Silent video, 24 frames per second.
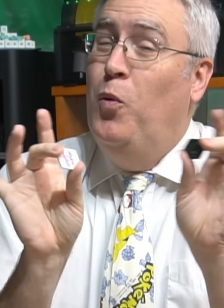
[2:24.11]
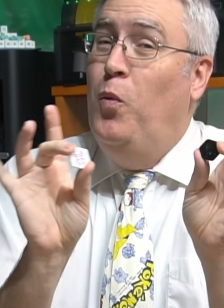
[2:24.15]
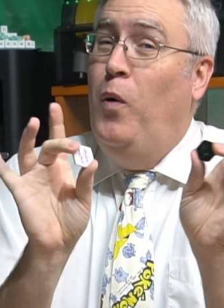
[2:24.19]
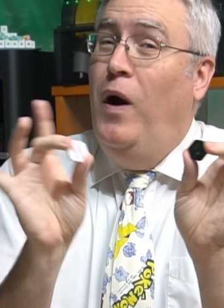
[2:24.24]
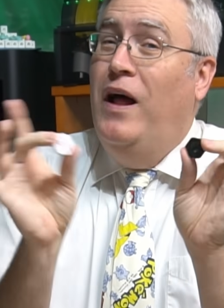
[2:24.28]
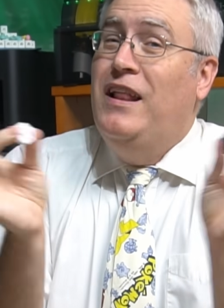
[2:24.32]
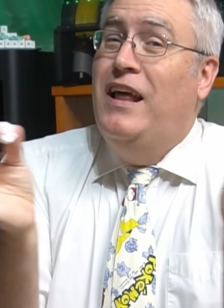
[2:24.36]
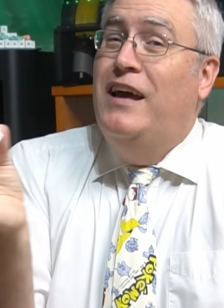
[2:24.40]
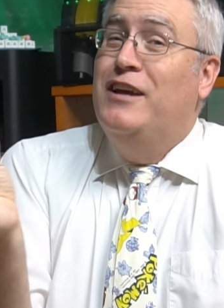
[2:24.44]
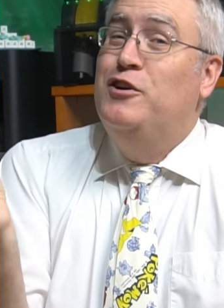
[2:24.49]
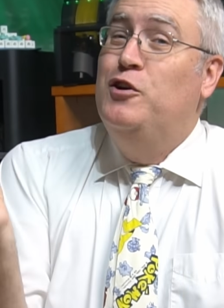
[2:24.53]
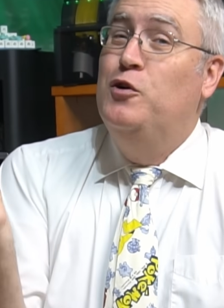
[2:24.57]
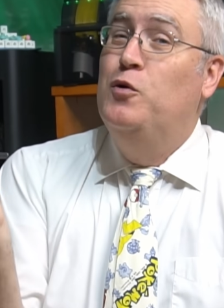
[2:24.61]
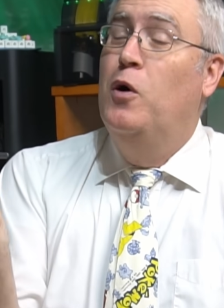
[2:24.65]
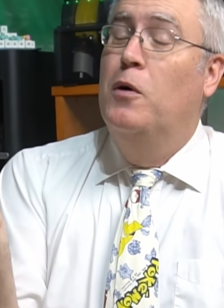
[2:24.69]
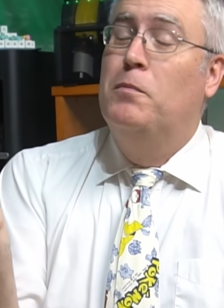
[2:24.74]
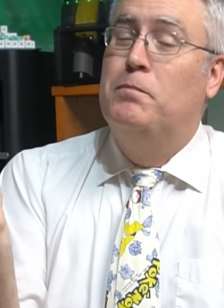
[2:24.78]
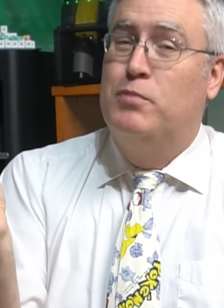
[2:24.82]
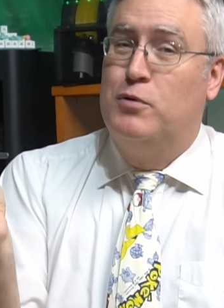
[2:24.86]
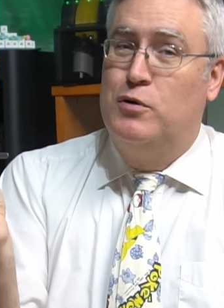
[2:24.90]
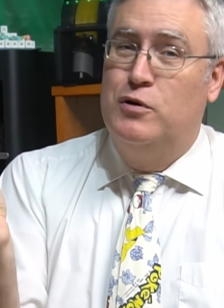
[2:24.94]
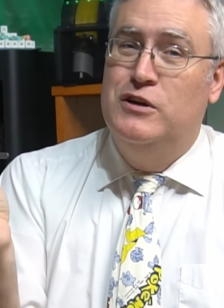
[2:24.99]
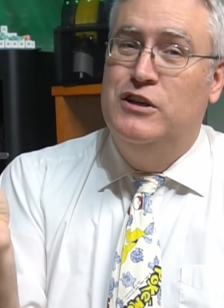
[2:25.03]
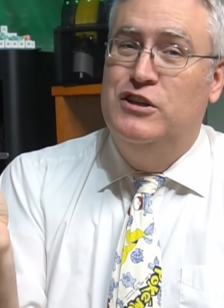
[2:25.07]
While I do
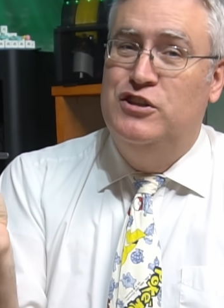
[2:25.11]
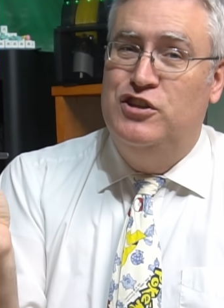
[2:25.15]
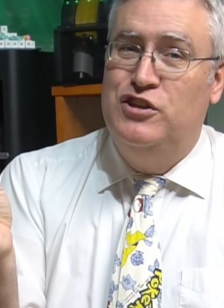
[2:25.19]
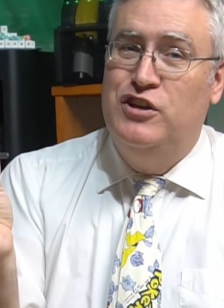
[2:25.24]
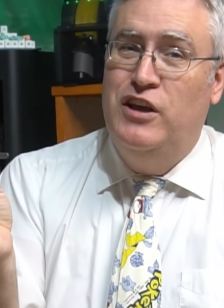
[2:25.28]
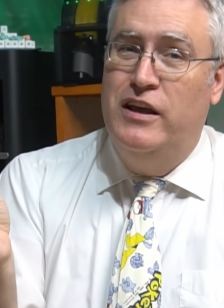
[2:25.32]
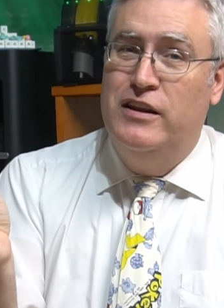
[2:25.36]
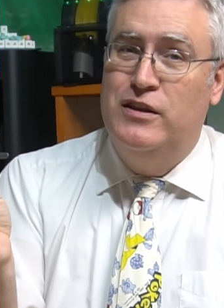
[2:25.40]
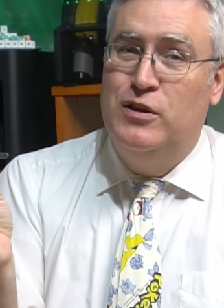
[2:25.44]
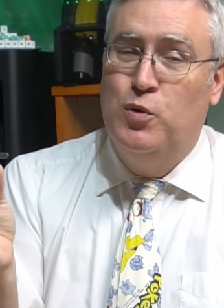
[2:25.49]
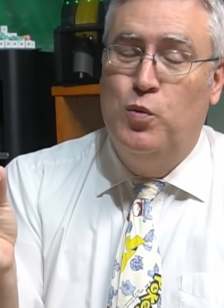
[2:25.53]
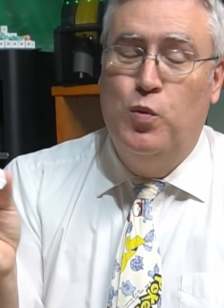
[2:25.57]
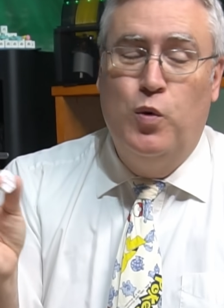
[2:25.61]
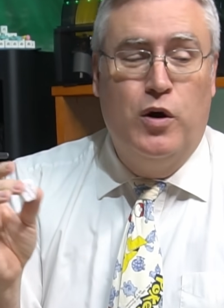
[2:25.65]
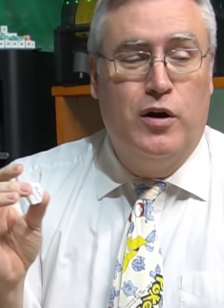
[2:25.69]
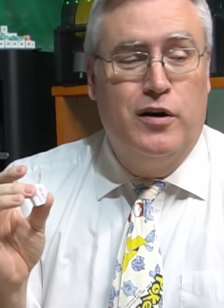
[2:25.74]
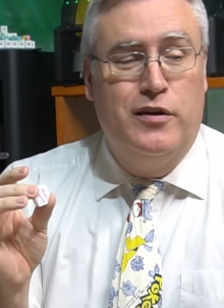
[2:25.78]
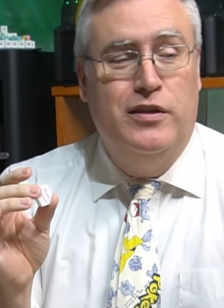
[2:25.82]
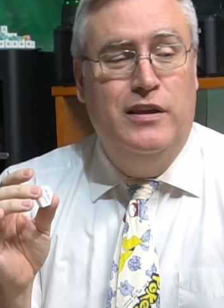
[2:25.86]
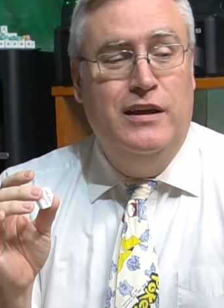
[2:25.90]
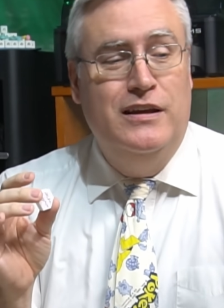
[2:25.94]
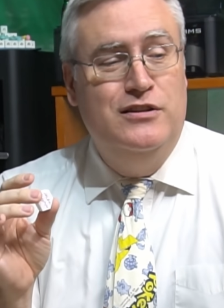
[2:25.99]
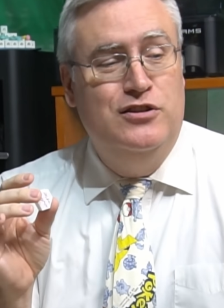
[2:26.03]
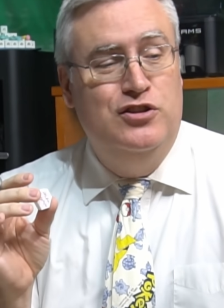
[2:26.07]
appreciate the
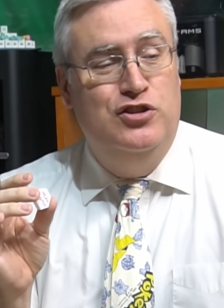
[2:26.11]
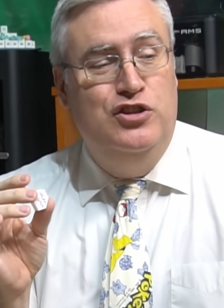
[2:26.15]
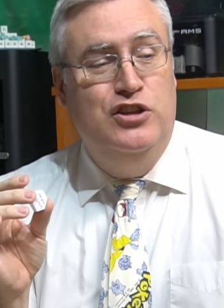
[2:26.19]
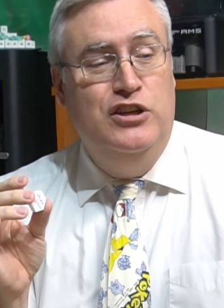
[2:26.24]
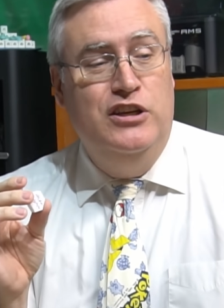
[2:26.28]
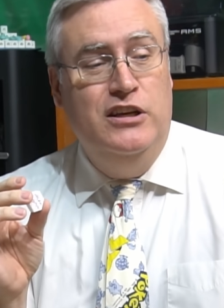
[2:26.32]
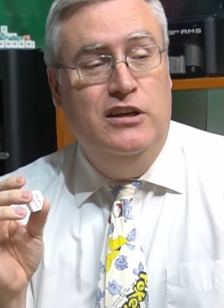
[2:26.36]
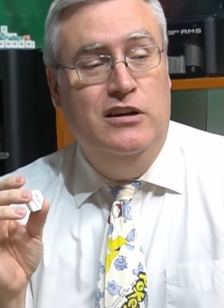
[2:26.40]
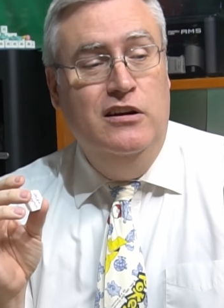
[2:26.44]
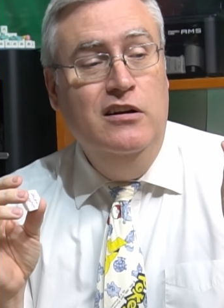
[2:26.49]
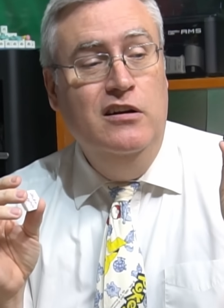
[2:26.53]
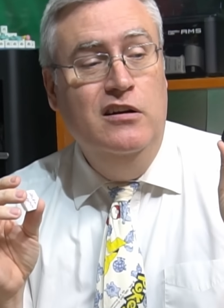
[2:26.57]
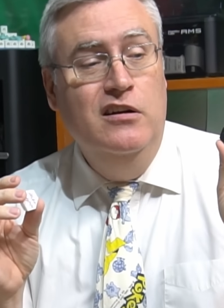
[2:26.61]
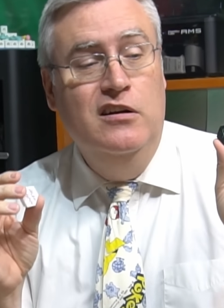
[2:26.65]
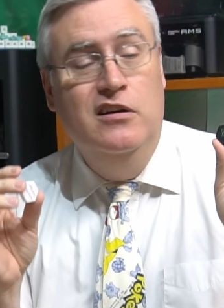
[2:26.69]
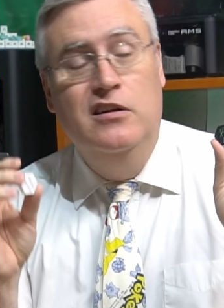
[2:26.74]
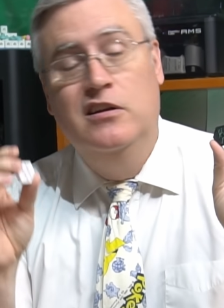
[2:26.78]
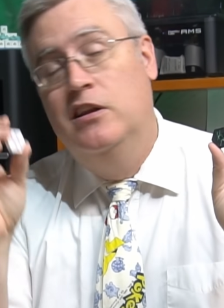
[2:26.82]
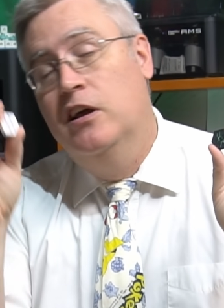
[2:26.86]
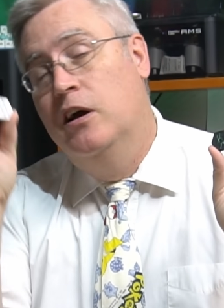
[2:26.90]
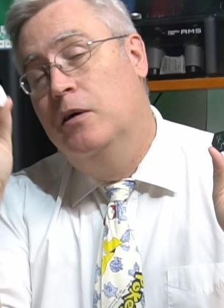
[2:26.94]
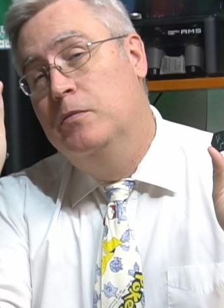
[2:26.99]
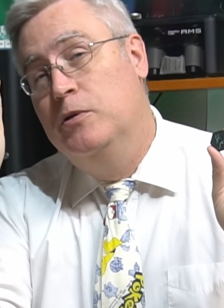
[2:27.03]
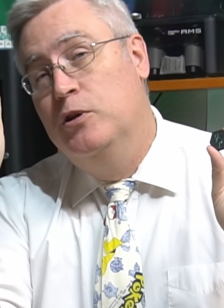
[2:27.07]
work that G
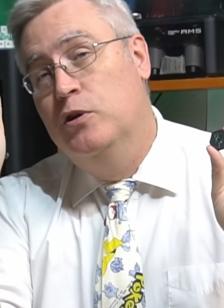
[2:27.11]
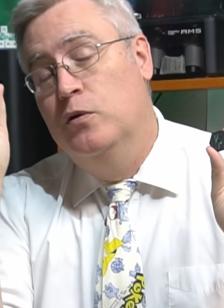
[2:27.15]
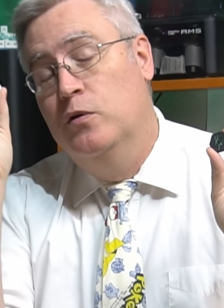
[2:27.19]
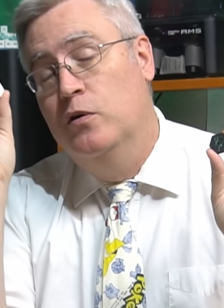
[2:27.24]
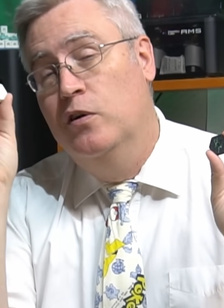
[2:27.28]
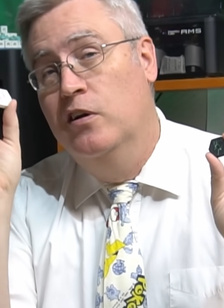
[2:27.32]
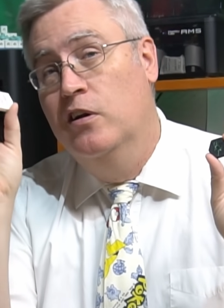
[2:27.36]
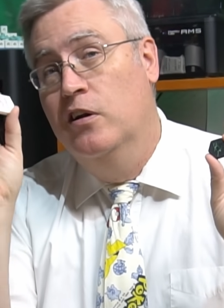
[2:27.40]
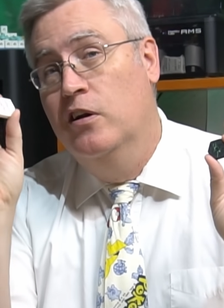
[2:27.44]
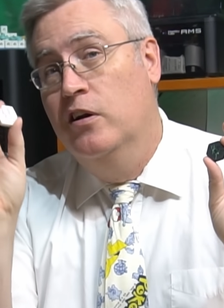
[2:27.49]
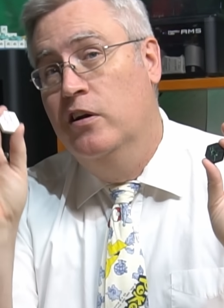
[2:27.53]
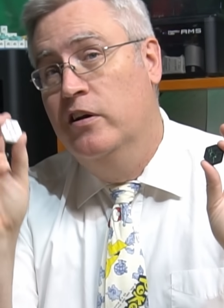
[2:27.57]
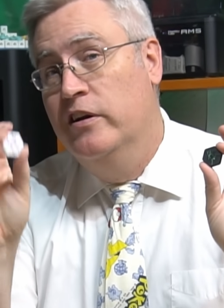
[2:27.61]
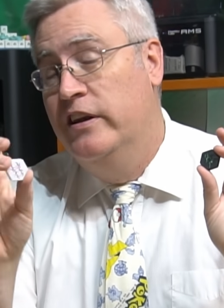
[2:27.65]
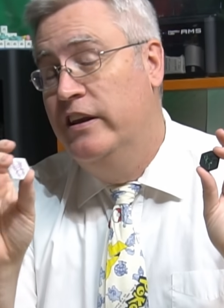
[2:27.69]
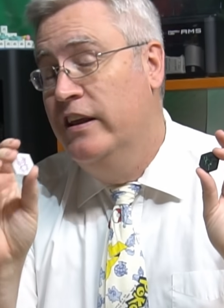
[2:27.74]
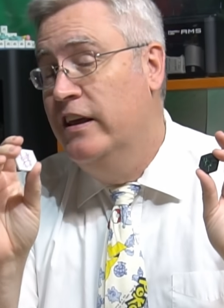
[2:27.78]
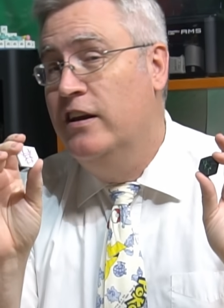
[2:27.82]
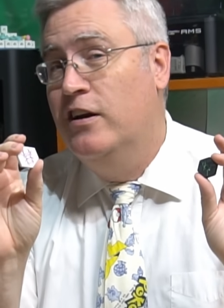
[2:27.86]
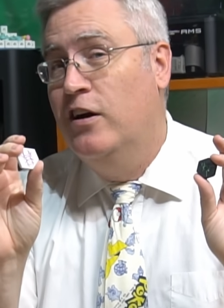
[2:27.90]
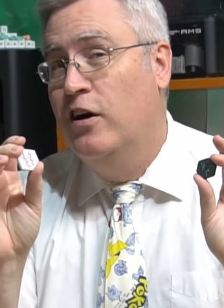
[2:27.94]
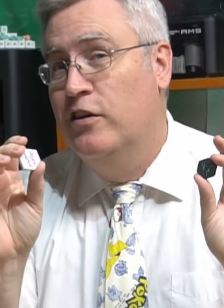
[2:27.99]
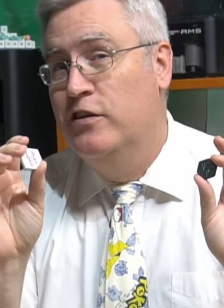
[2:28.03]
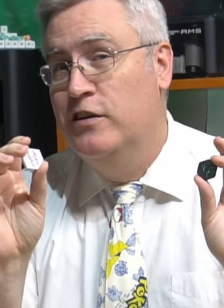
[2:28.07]
W
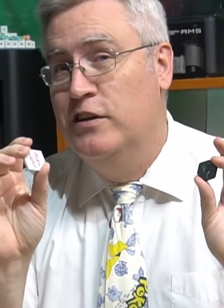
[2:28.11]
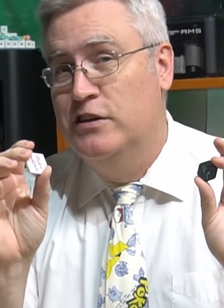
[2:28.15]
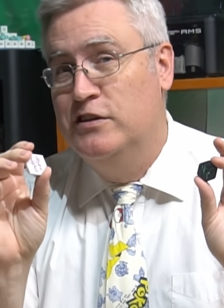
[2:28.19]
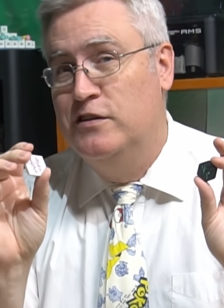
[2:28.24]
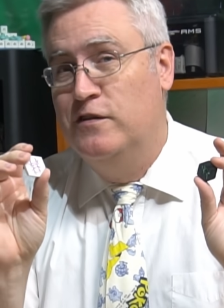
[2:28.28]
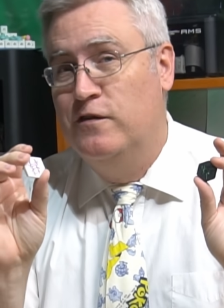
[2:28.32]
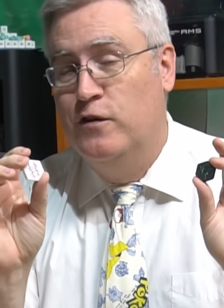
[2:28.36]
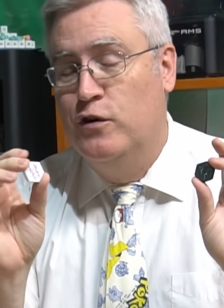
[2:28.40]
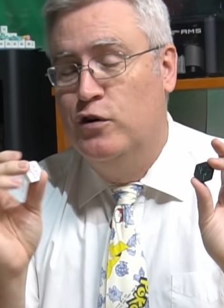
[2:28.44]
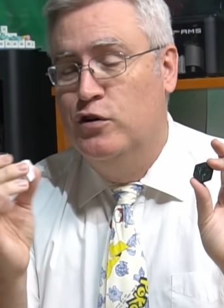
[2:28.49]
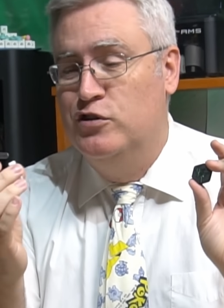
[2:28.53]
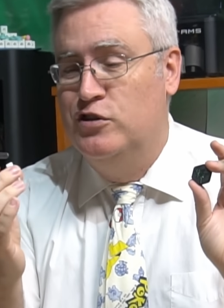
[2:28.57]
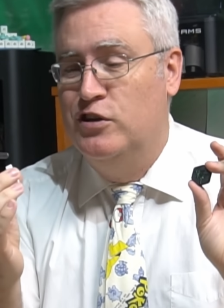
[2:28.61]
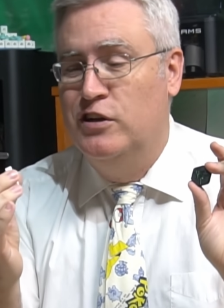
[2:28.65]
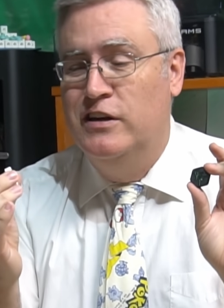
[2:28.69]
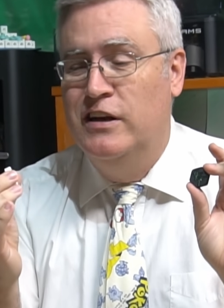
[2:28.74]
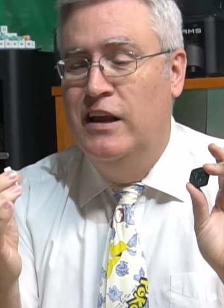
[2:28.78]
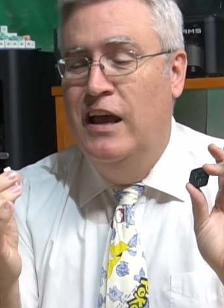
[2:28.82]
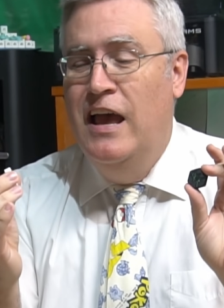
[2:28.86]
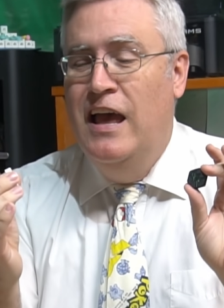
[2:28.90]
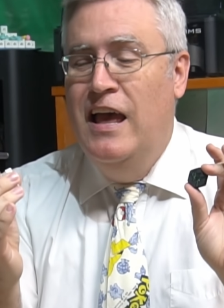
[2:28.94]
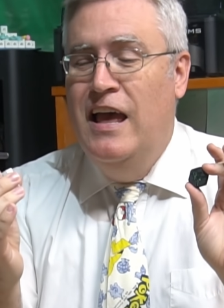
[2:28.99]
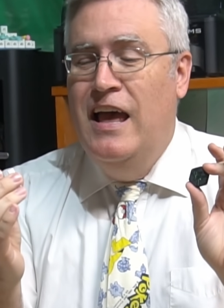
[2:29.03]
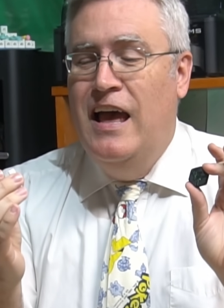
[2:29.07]
did on this version,